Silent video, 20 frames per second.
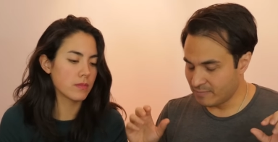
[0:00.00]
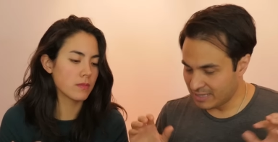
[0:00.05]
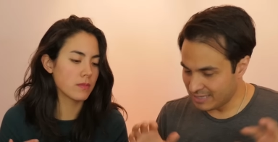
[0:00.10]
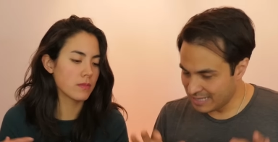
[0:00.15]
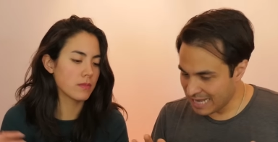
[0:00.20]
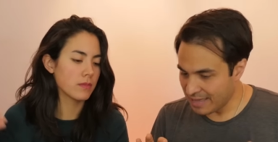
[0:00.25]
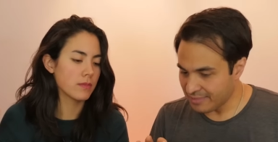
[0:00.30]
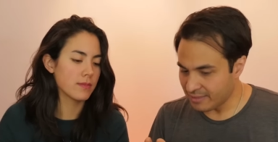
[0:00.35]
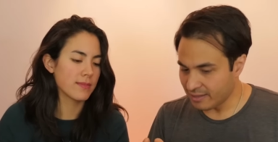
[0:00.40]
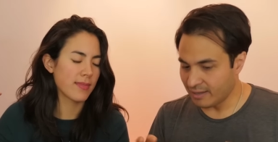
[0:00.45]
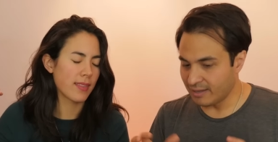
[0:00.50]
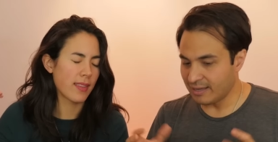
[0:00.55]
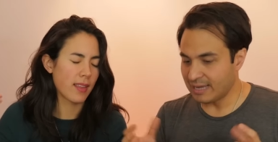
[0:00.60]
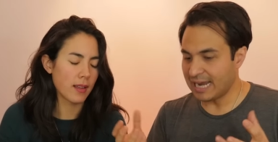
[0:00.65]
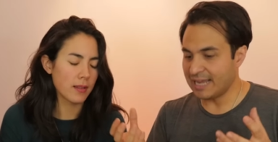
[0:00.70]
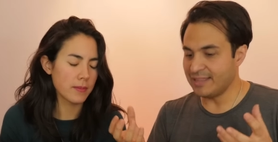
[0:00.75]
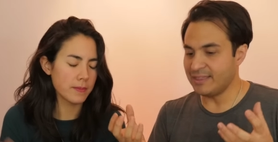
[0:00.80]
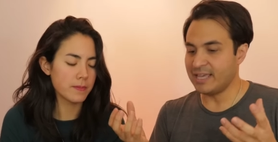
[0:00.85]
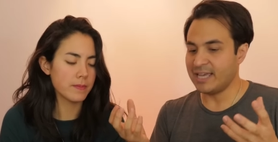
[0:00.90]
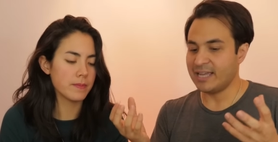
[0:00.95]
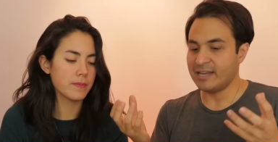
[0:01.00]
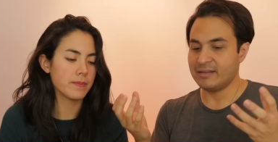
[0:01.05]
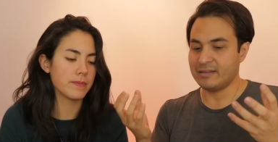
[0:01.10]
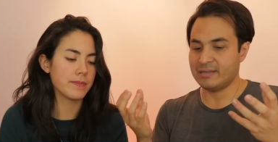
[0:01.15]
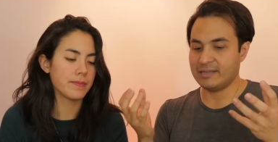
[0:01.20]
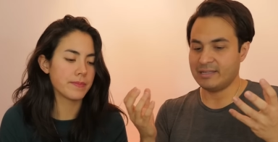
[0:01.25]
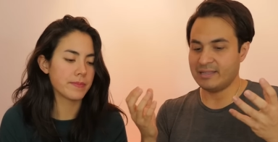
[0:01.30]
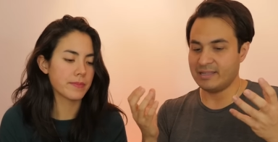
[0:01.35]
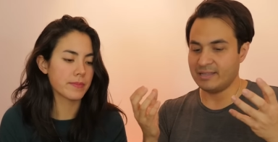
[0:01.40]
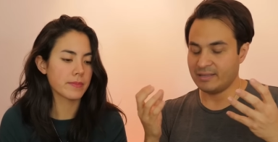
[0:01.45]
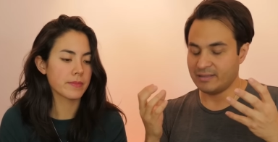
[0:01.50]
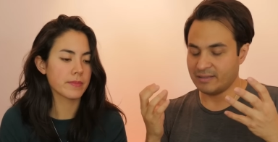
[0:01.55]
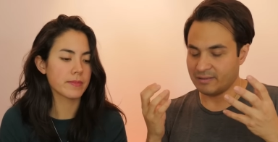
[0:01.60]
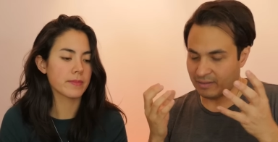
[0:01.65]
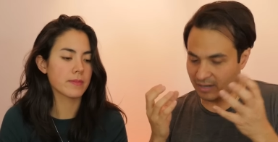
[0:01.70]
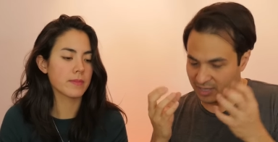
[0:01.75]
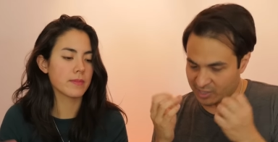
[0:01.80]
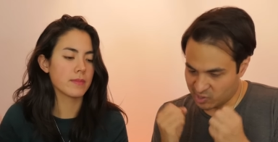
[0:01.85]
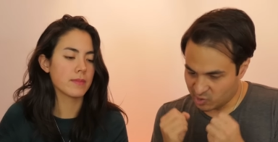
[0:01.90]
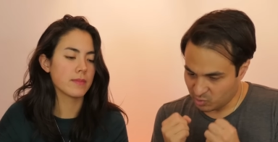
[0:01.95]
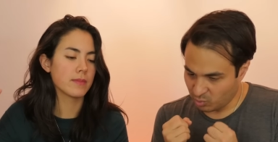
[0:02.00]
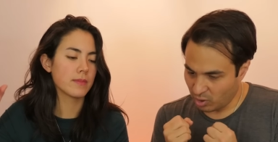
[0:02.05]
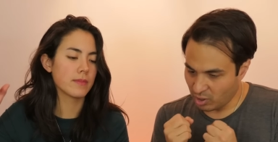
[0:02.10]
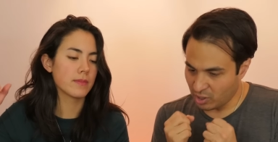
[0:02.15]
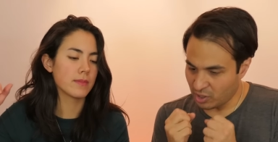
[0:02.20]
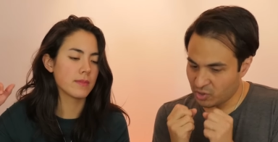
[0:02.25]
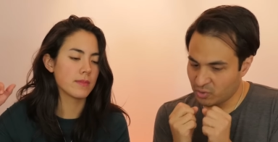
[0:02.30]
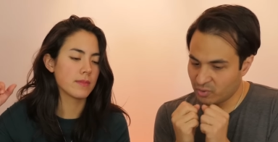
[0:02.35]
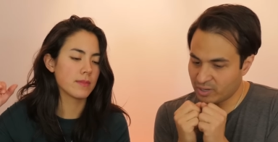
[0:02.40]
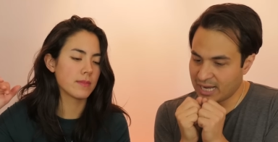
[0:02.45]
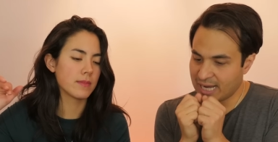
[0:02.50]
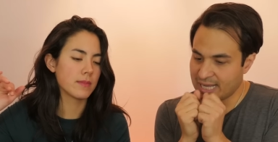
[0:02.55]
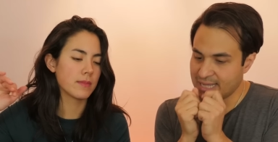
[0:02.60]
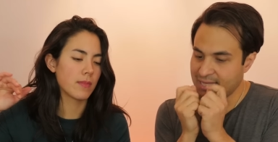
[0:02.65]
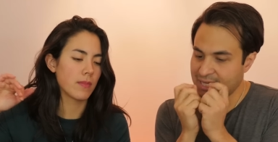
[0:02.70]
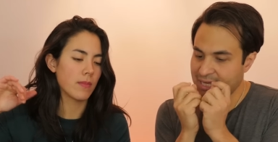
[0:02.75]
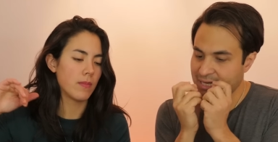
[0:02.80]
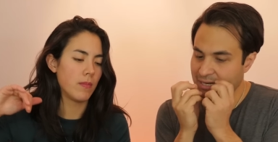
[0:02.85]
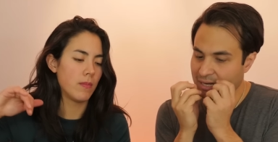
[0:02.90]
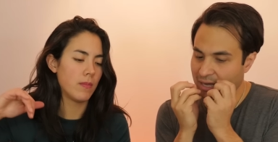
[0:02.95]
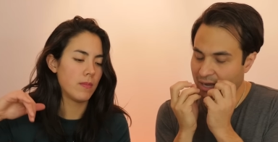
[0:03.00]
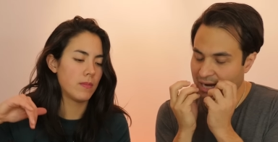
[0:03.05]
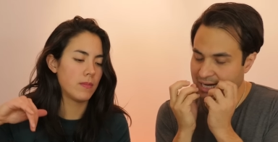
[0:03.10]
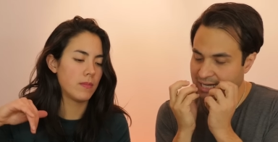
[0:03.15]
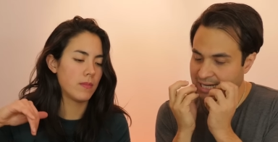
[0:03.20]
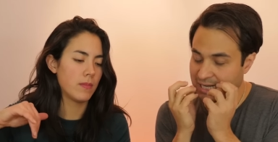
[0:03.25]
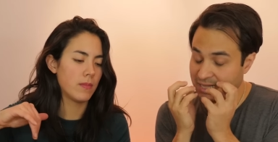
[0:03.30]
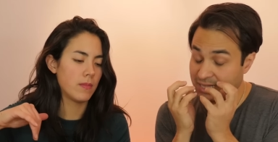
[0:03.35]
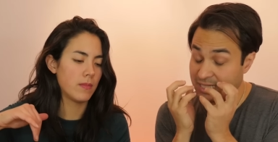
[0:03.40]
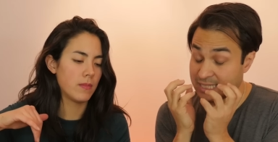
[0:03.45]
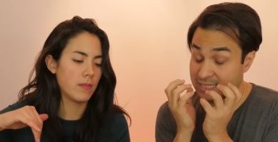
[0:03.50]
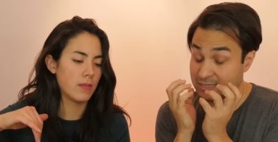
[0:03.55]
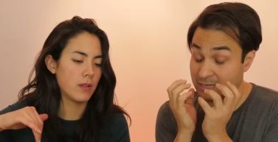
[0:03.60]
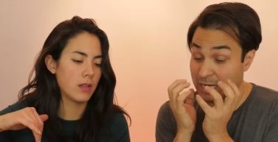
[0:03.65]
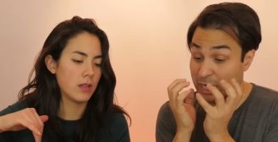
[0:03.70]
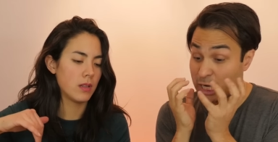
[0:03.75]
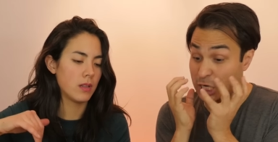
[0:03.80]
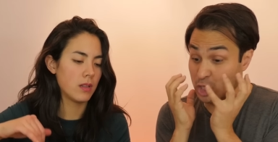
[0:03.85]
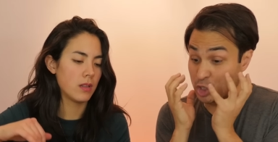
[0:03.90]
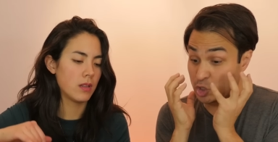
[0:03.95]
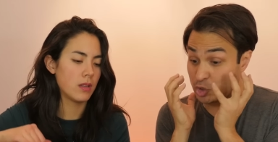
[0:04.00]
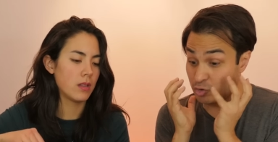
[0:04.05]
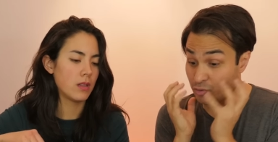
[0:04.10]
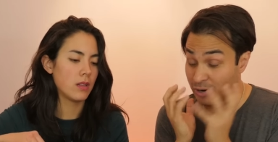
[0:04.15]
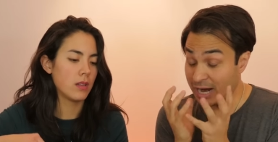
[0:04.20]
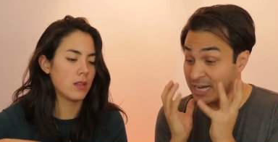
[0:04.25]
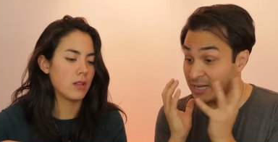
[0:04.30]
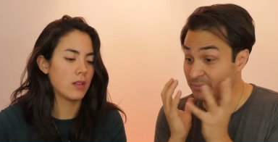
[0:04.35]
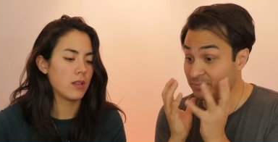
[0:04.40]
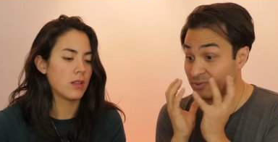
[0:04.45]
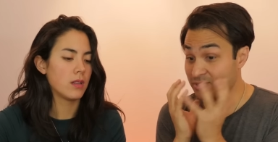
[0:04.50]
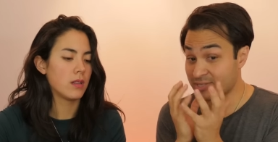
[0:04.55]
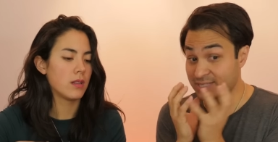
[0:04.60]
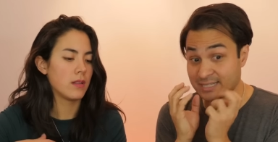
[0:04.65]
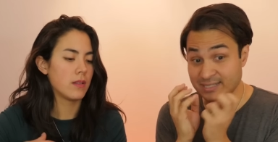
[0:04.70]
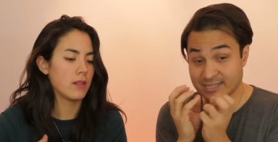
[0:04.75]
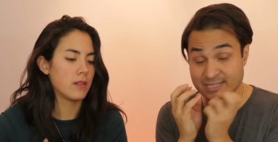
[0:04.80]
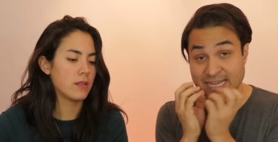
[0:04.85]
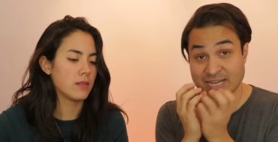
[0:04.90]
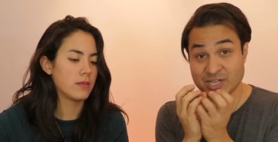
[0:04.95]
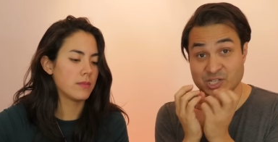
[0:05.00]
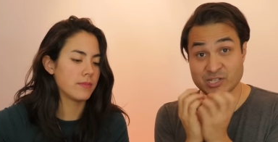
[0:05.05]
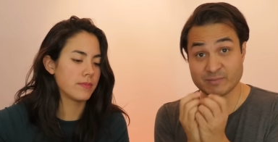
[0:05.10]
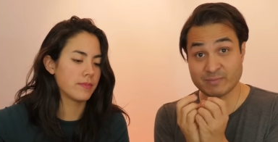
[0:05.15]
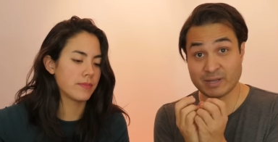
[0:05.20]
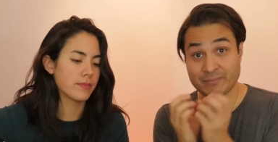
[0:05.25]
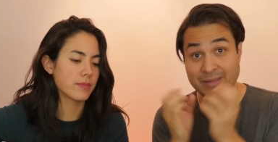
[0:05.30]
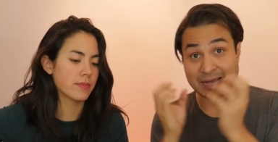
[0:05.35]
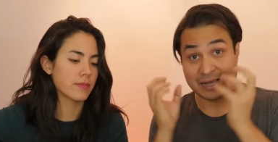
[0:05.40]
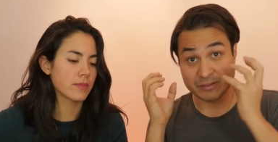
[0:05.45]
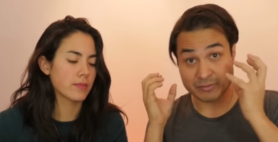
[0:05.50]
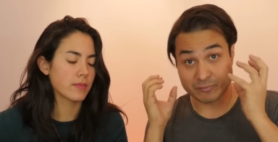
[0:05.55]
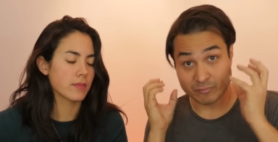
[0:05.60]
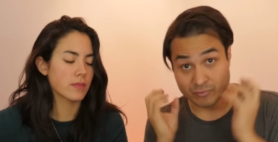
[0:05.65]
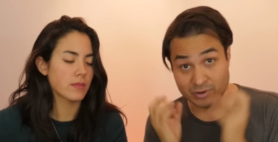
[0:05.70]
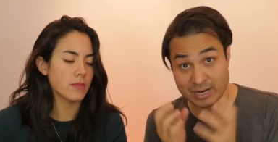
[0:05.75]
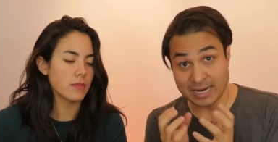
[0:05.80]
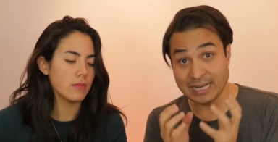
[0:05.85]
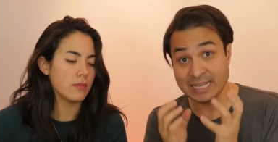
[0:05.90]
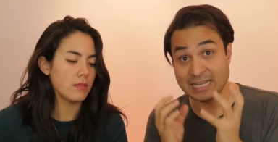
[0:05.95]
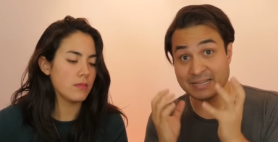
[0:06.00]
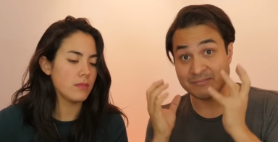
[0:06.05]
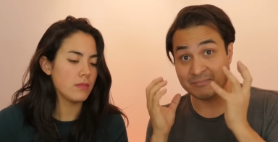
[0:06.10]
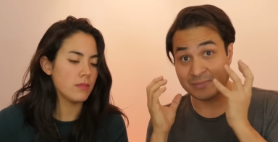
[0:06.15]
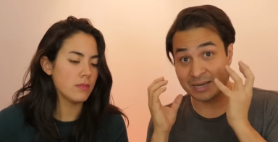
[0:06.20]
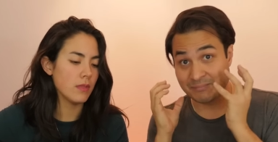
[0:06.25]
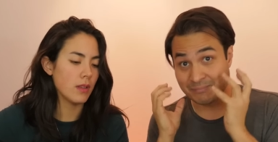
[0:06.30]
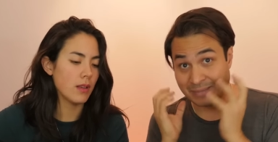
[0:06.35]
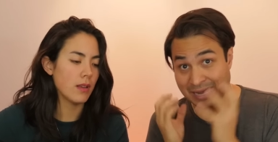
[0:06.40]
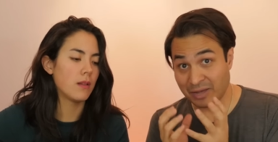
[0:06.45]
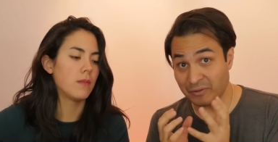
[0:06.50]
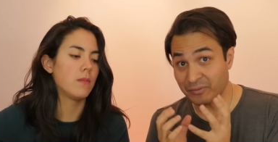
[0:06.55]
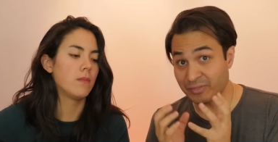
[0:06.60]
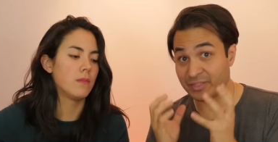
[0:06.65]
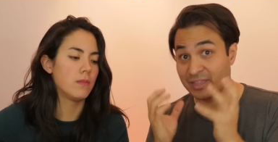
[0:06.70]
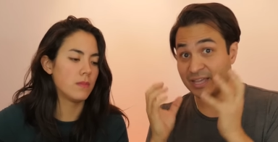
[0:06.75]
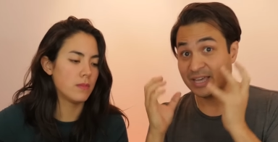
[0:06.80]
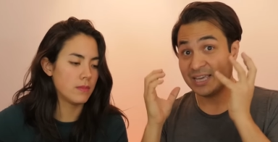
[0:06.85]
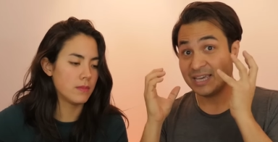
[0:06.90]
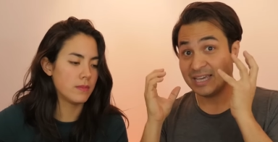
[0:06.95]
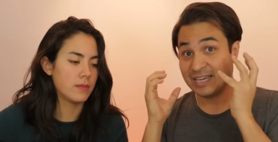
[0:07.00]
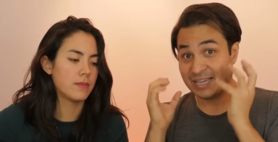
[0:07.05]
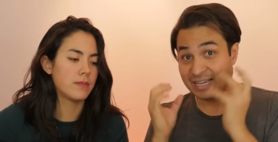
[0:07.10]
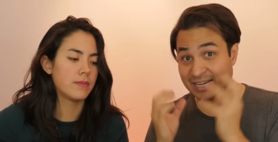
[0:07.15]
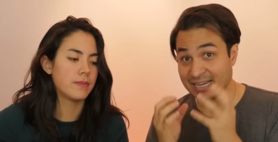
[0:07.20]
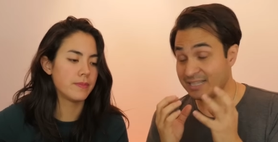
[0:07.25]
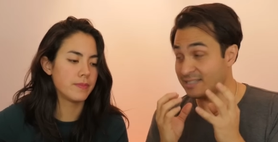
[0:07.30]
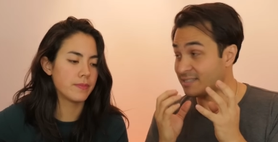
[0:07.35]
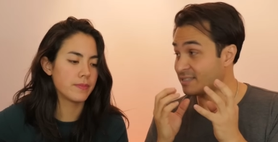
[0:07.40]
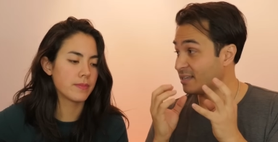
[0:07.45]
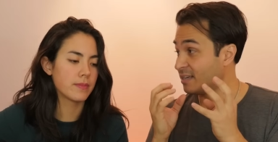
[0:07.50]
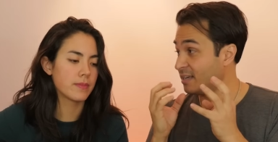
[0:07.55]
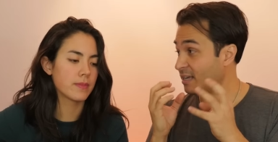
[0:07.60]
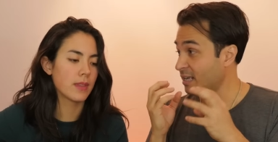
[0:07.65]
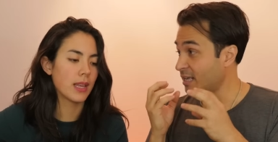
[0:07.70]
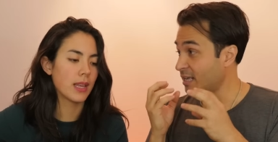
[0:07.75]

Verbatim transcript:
Speaker 1: leather, and mm. then I swallow, and then I get this incredible sensation in my mouth. Really, my mouth is